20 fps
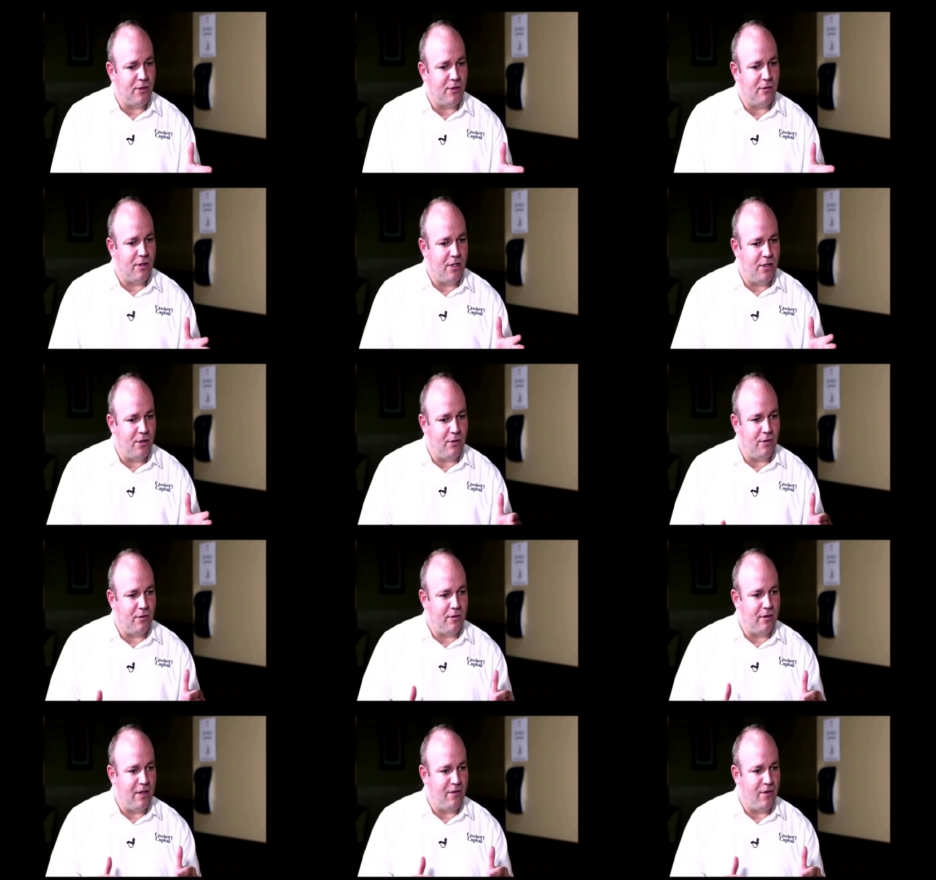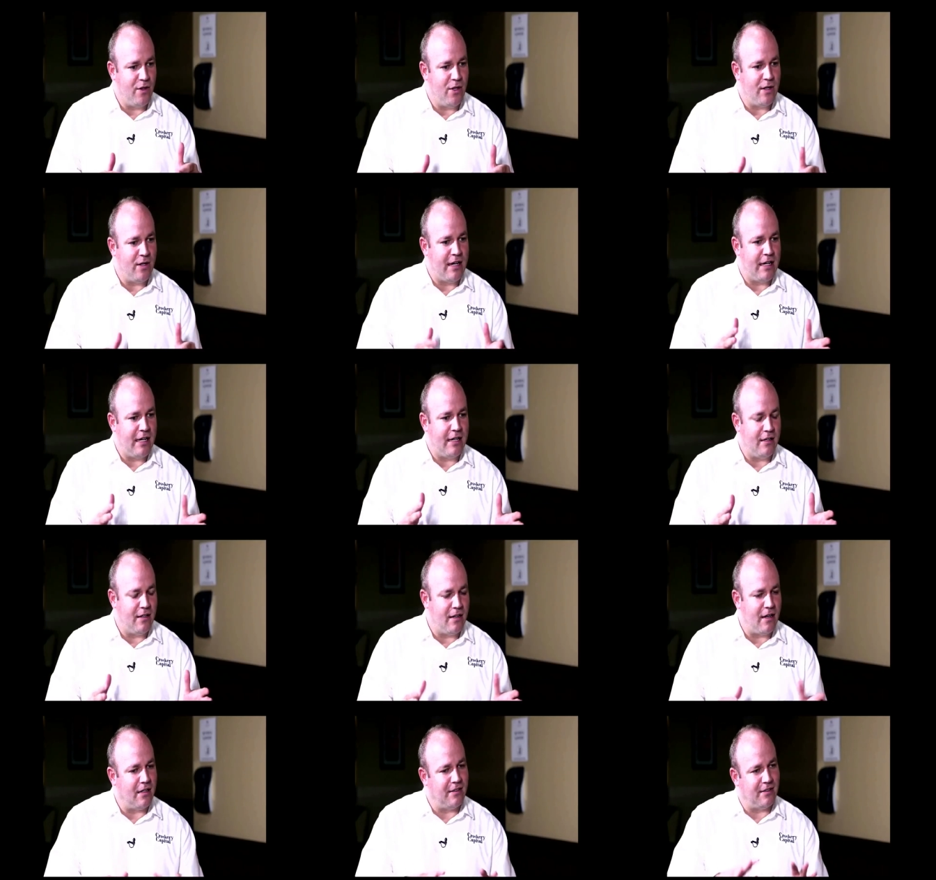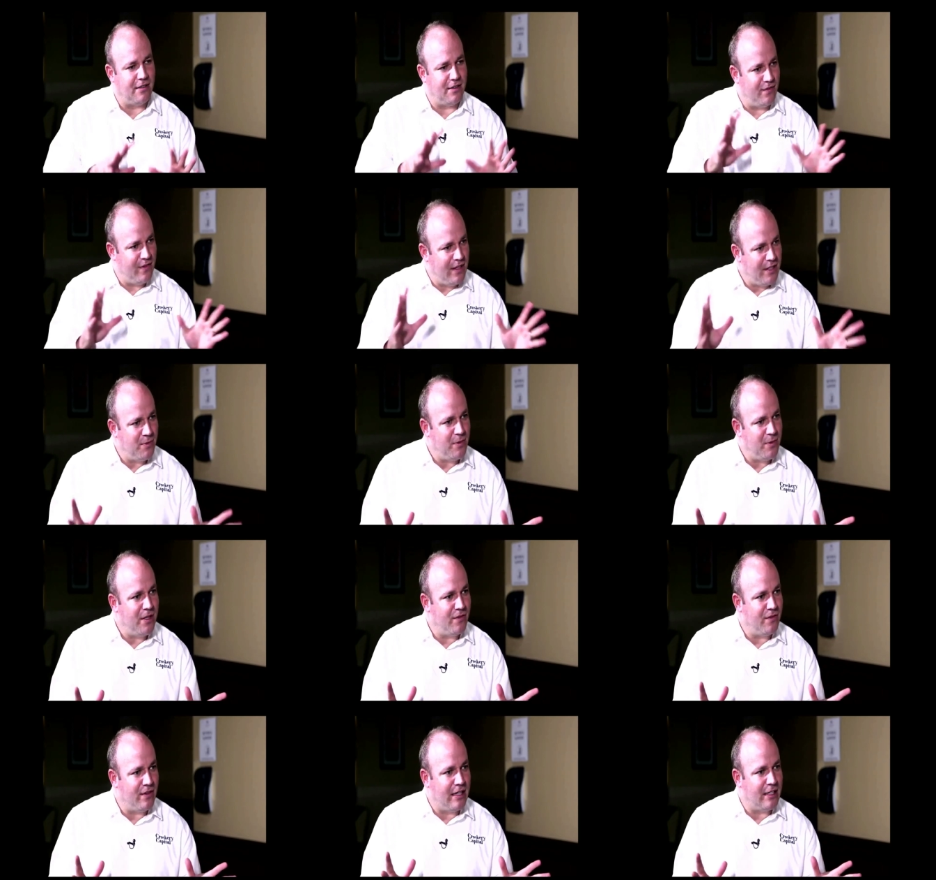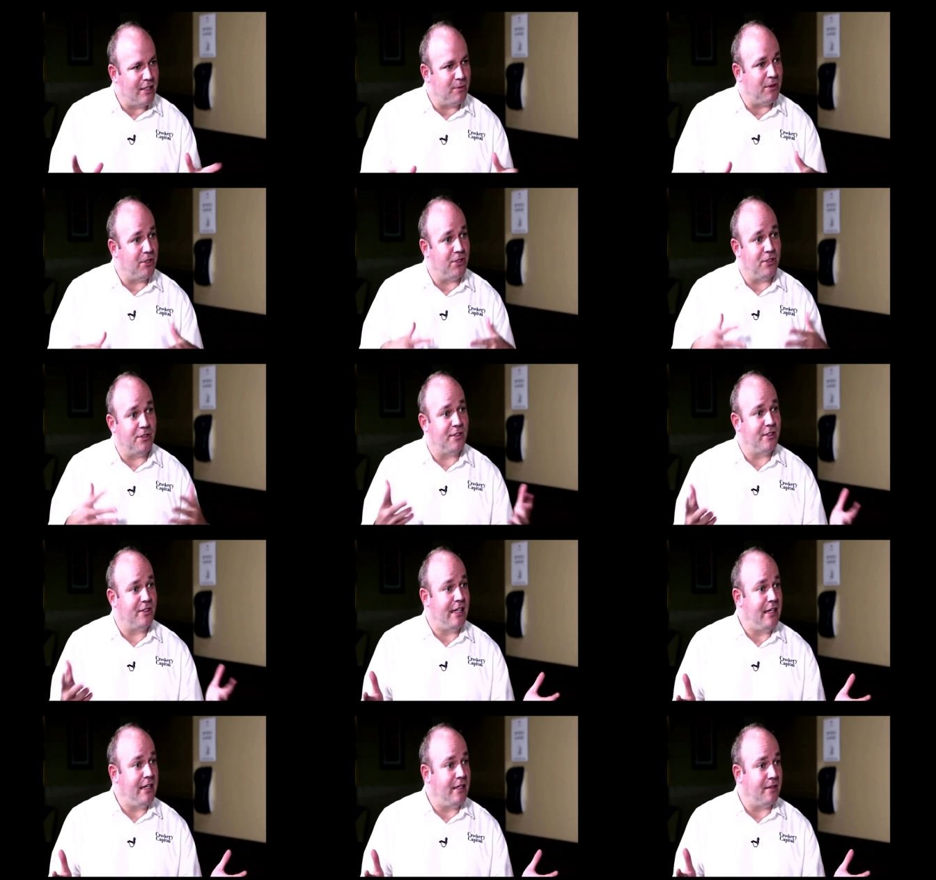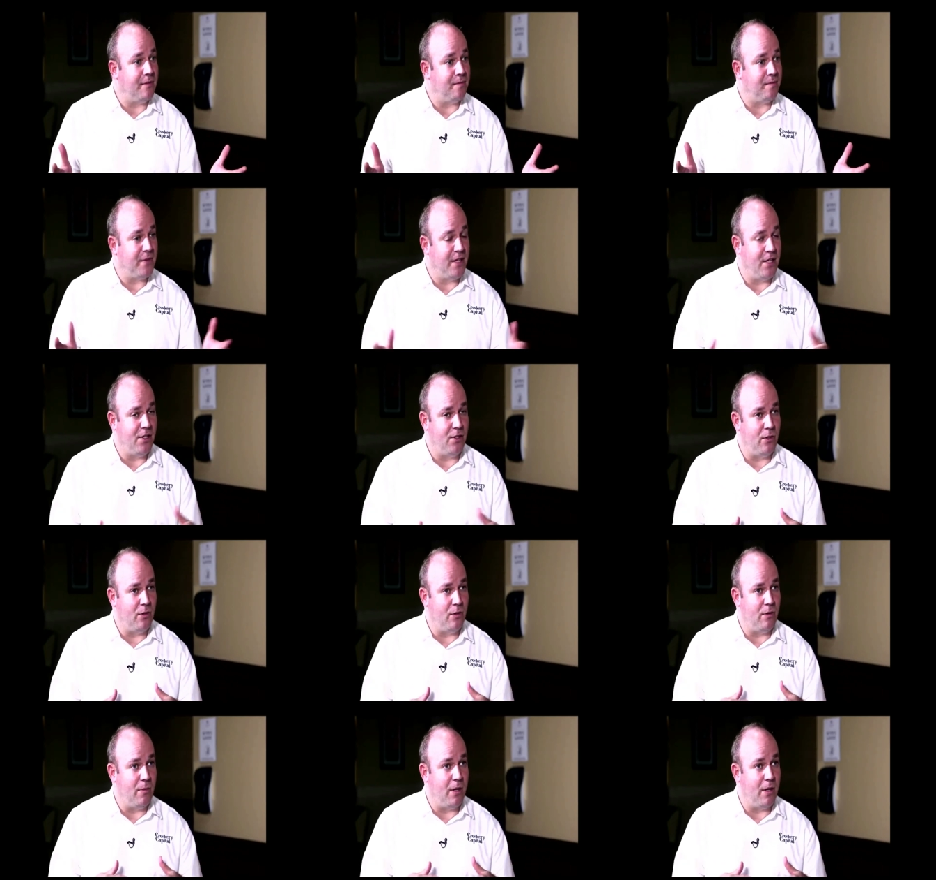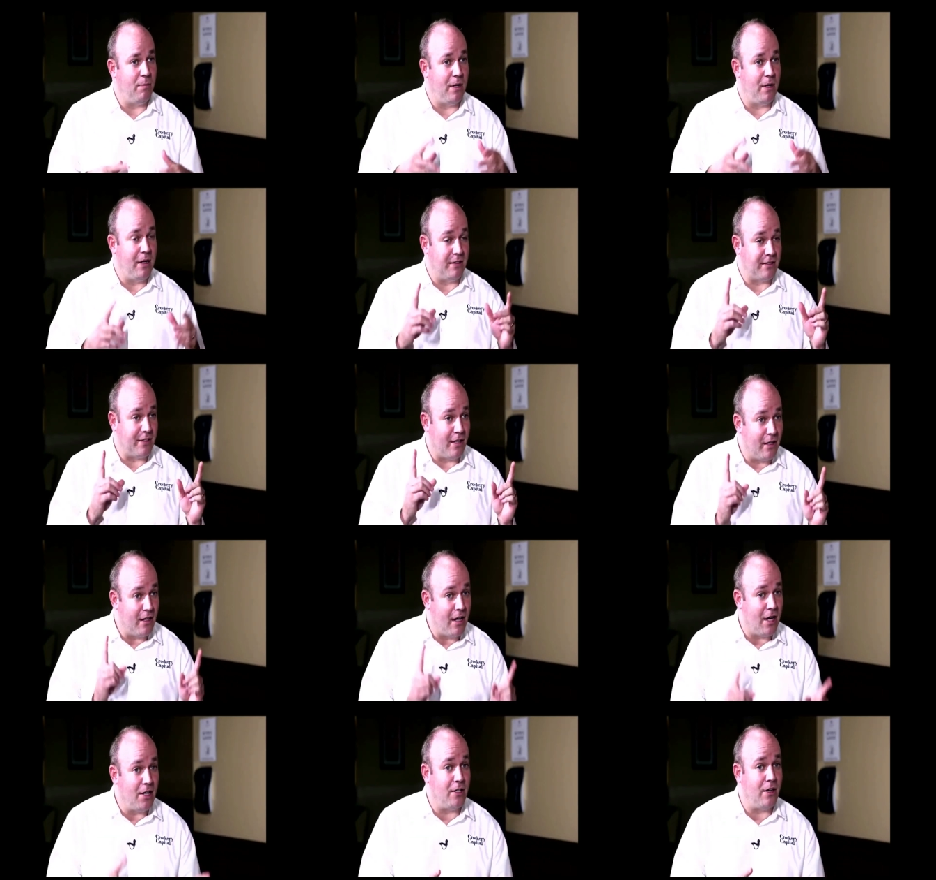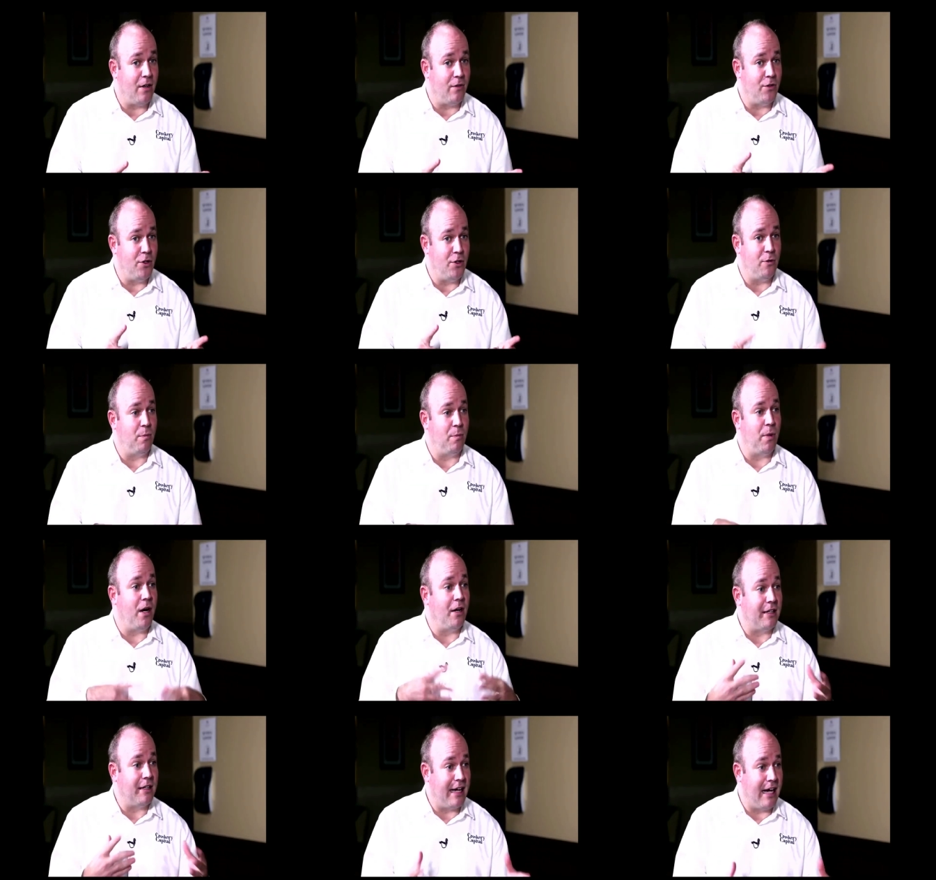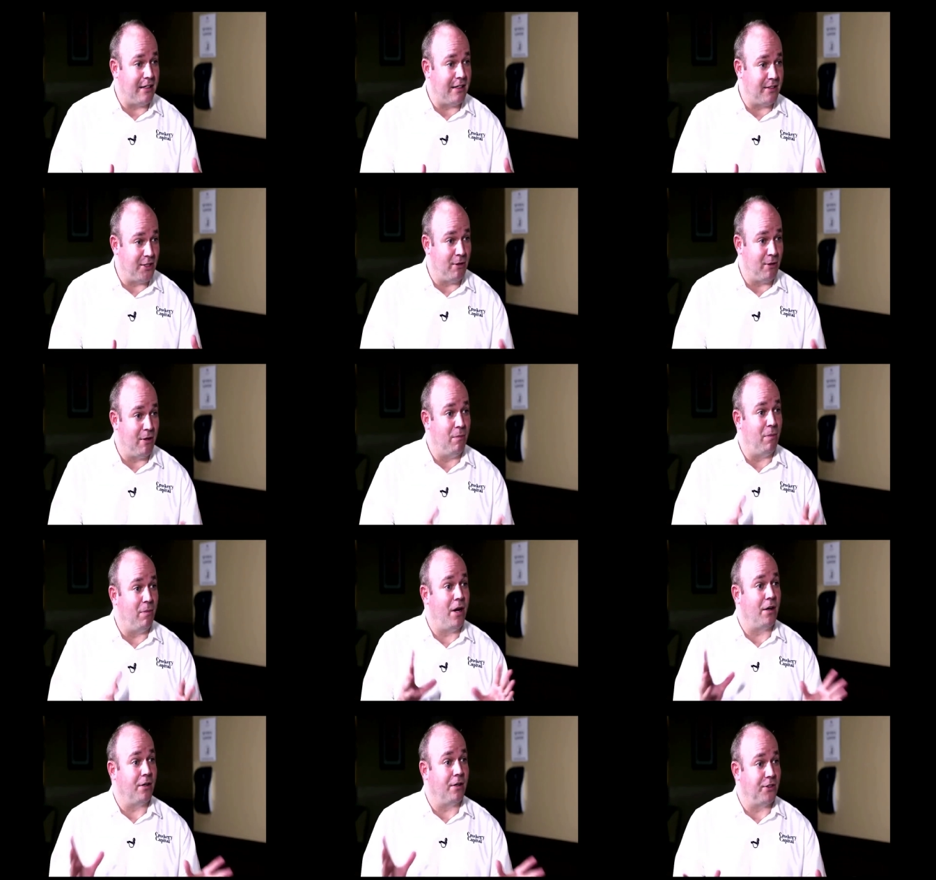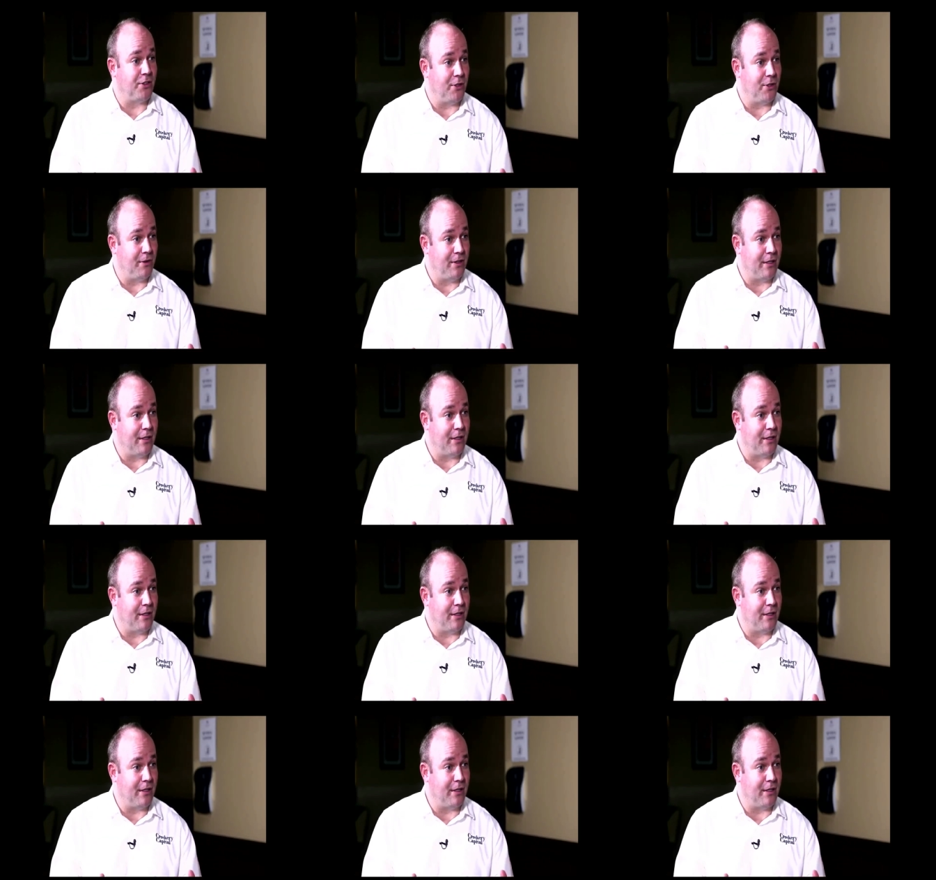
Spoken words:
you know, if you look at it not as investment advice, but just saying, you know, but there's a lot of new podcasts now and bloggers out